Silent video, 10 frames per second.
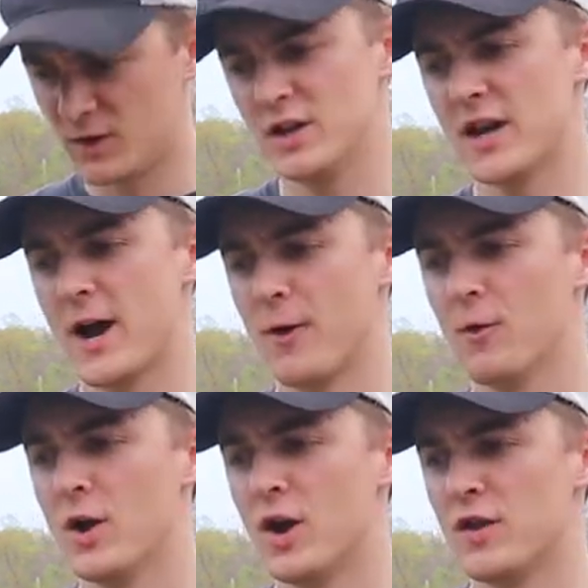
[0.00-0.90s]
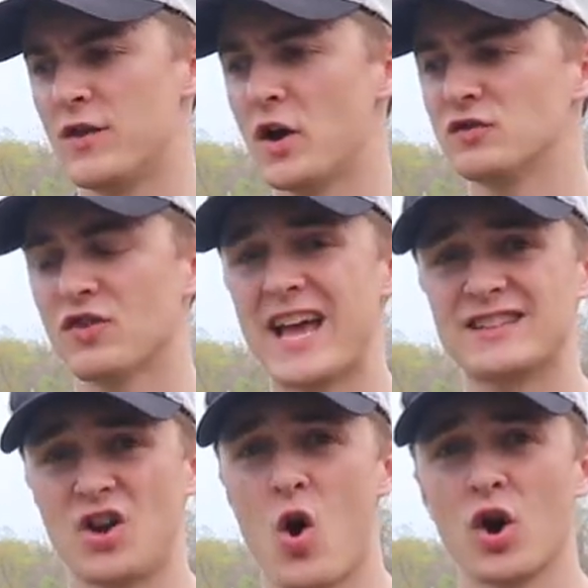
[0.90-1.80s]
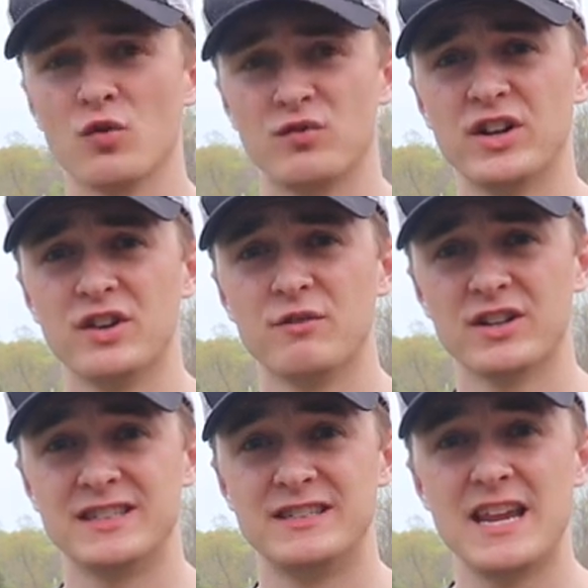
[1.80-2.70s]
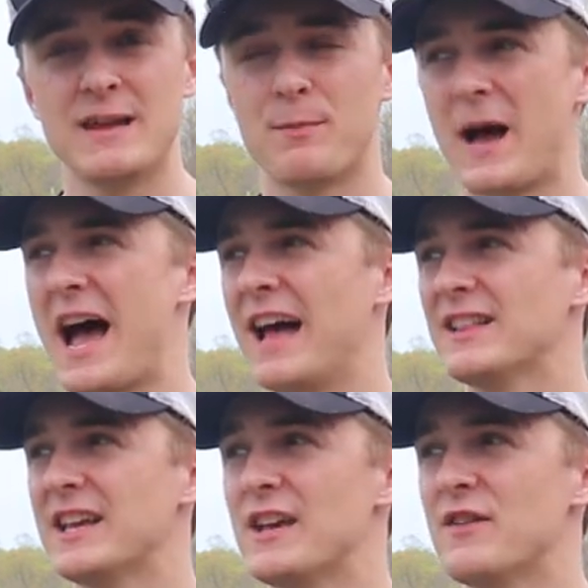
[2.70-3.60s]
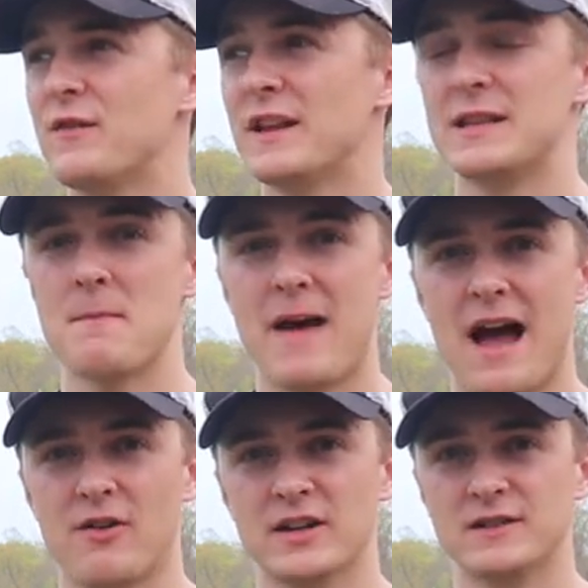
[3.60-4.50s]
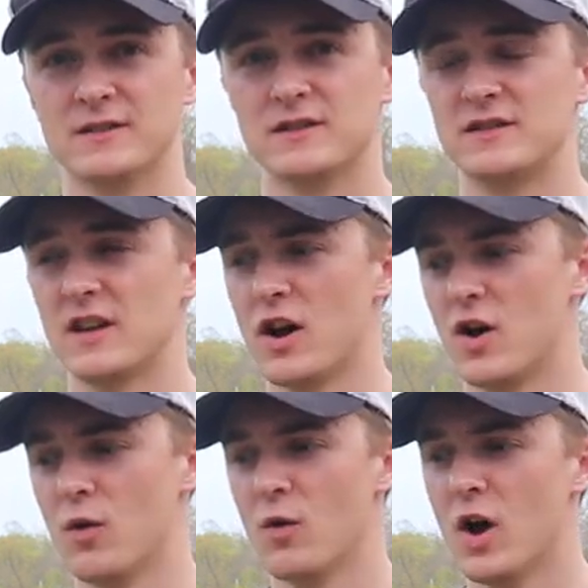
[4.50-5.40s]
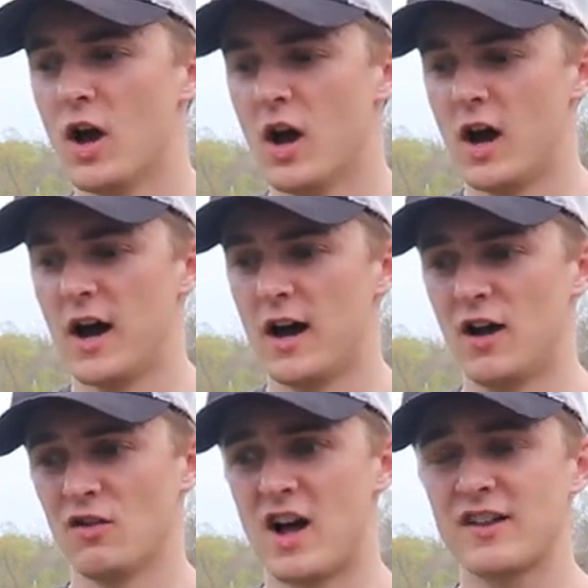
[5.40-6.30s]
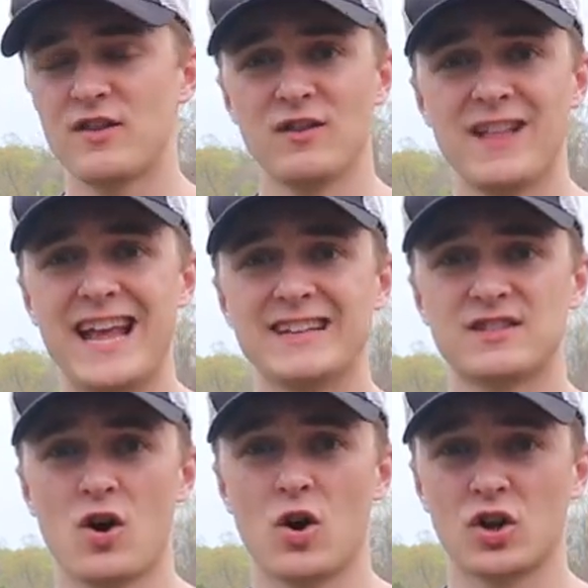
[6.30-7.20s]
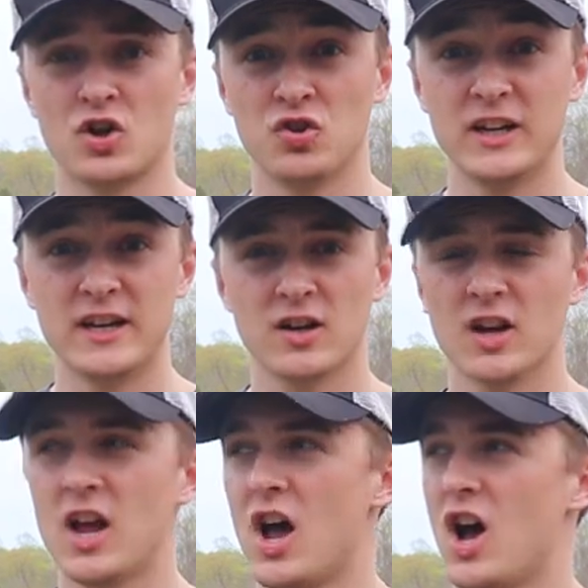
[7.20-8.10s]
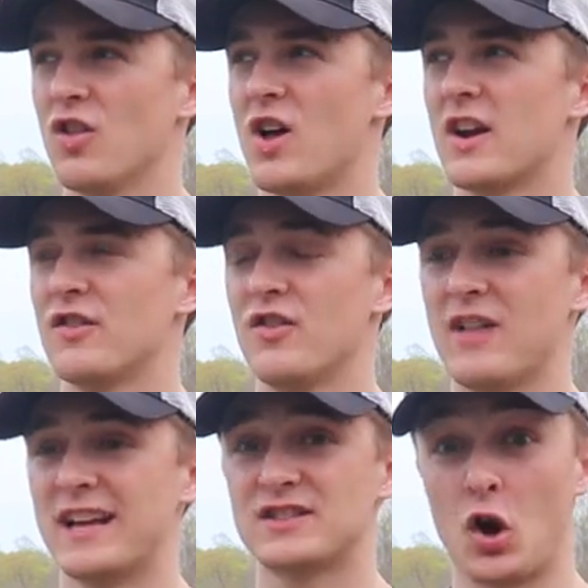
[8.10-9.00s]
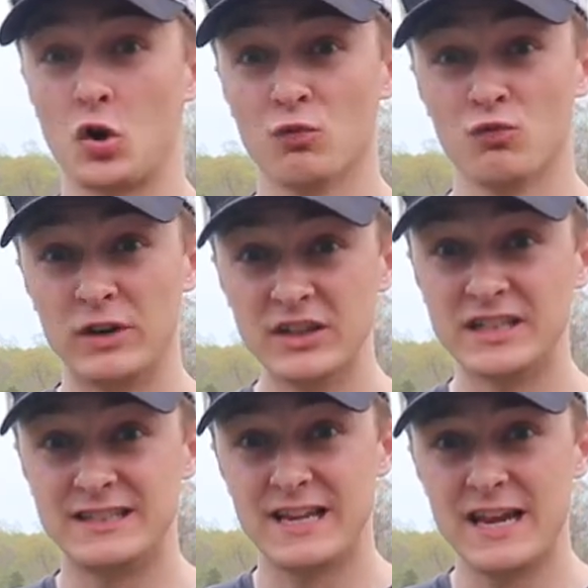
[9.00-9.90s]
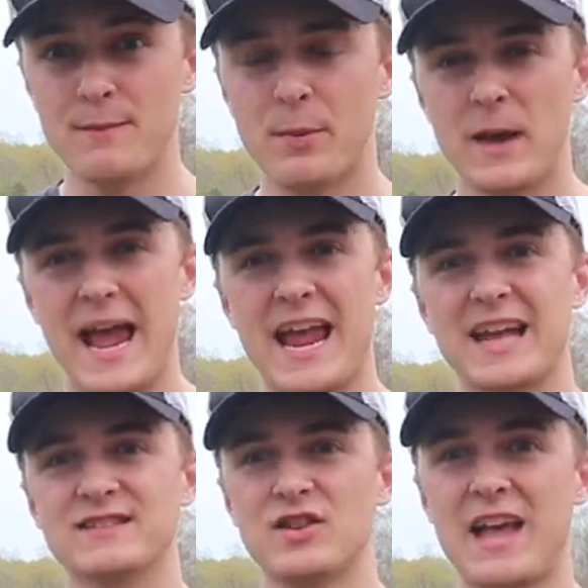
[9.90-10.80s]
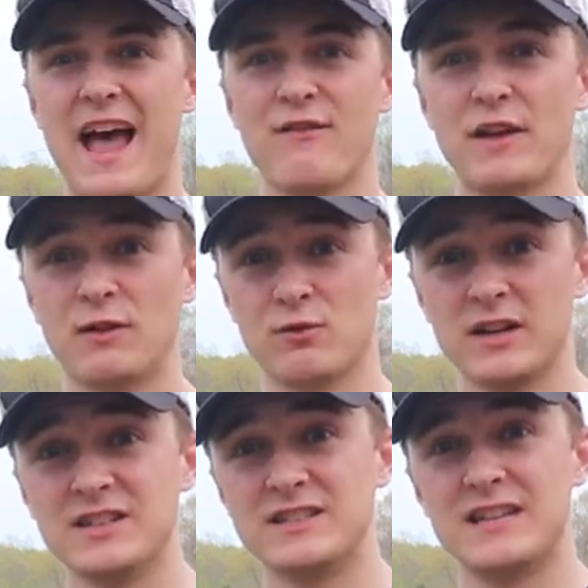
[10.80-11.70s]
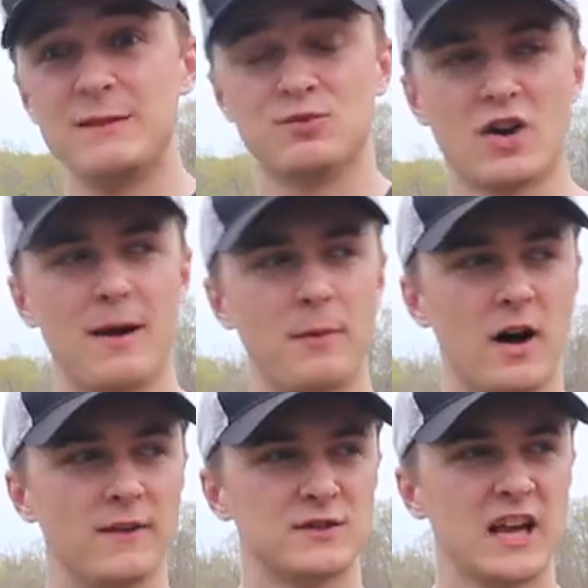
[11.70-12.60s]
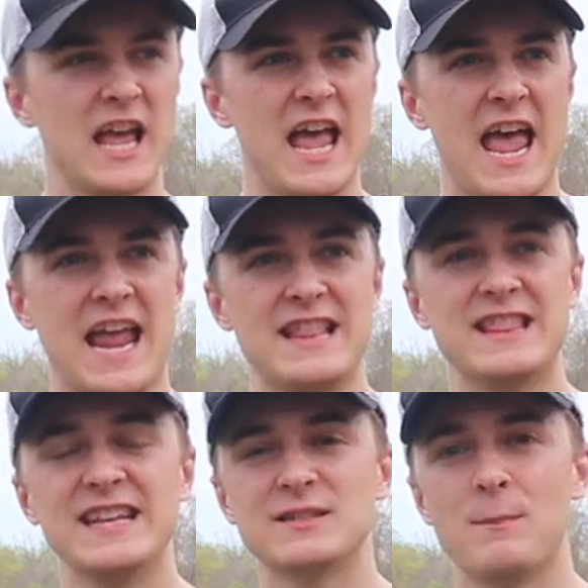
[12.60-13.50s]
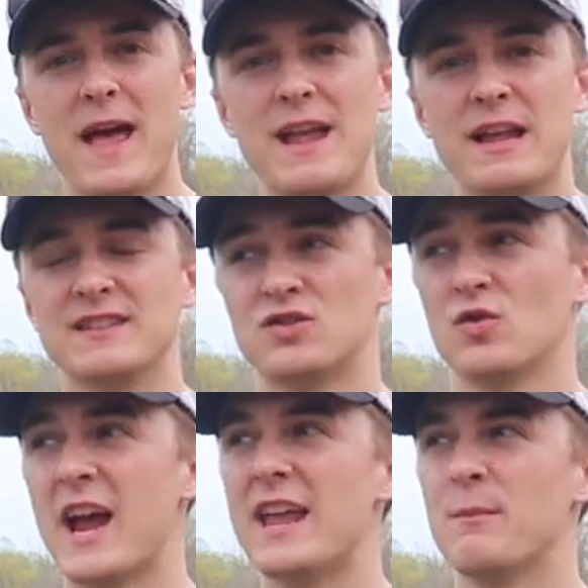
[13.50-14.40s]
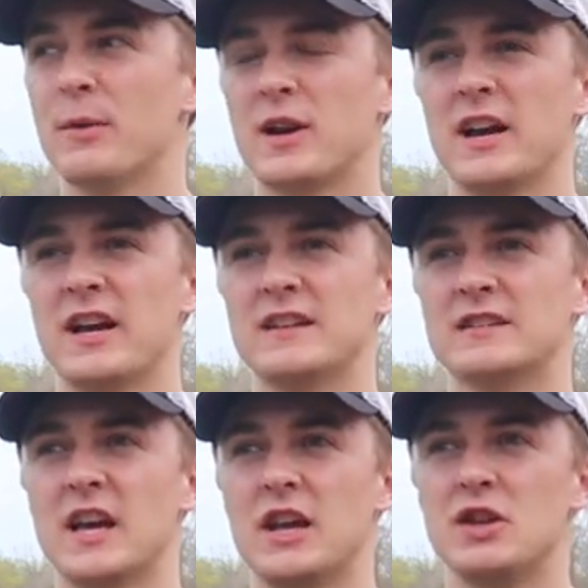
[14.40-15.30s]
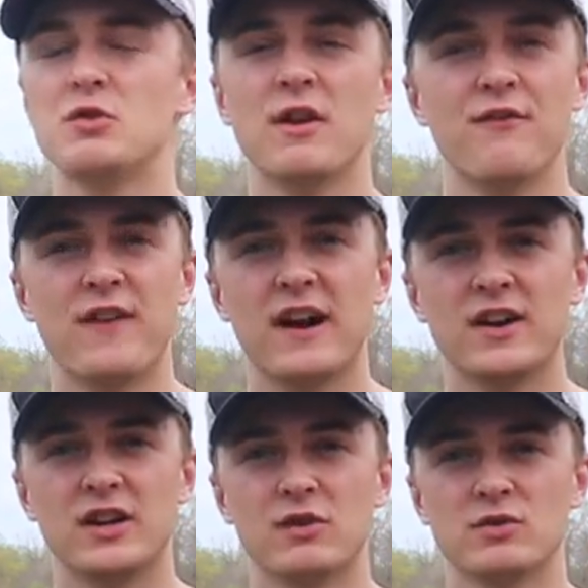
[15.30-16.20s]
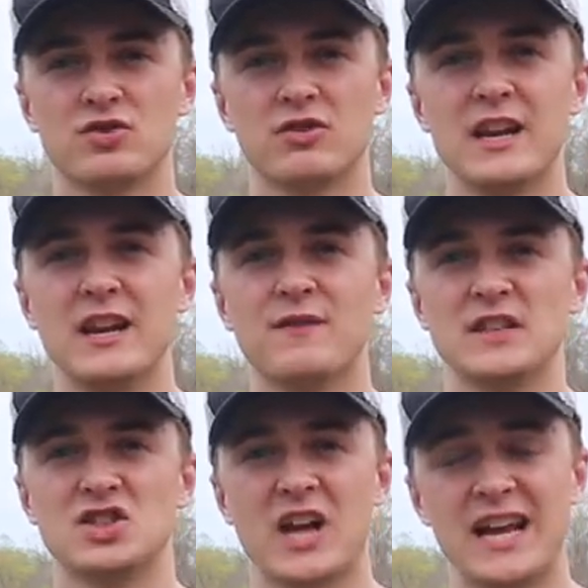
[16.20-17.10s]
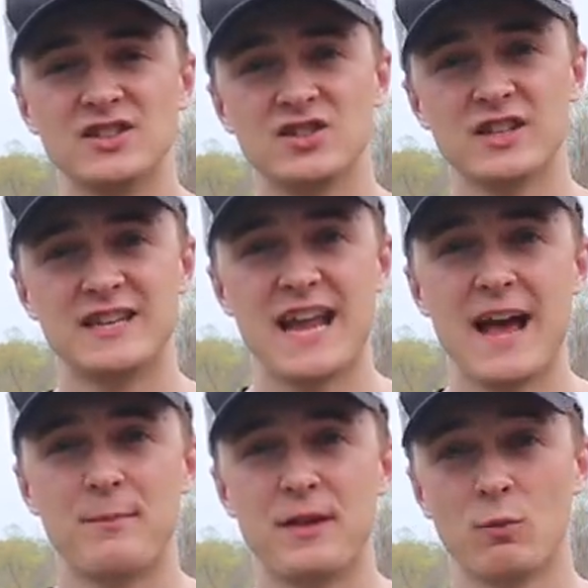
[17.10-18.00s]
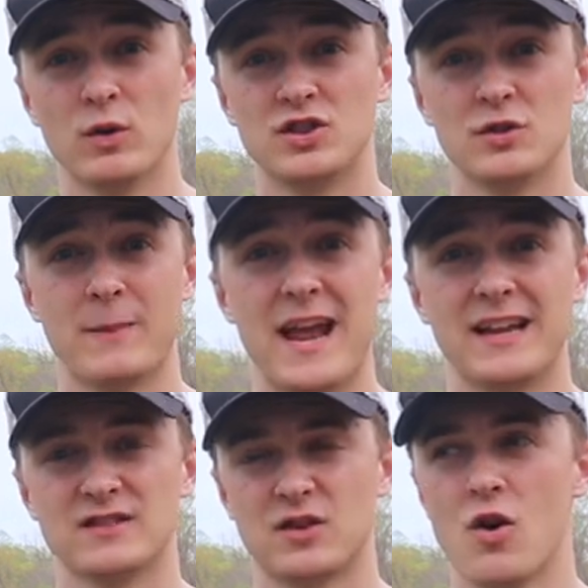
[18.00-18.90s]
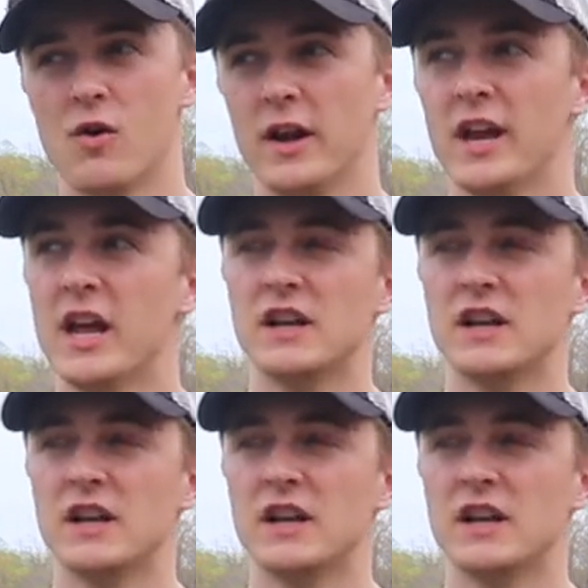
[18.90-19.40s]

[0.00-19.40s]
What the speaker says: you know, those lakes aren't really, really deep. I live in the mountains, so a lot of the lakes are clear, a lot of the lakes are really deep, and so they have like really steep drop-offs, and this bait is great because you can vary your retrieve and change the depth at which your bait is going.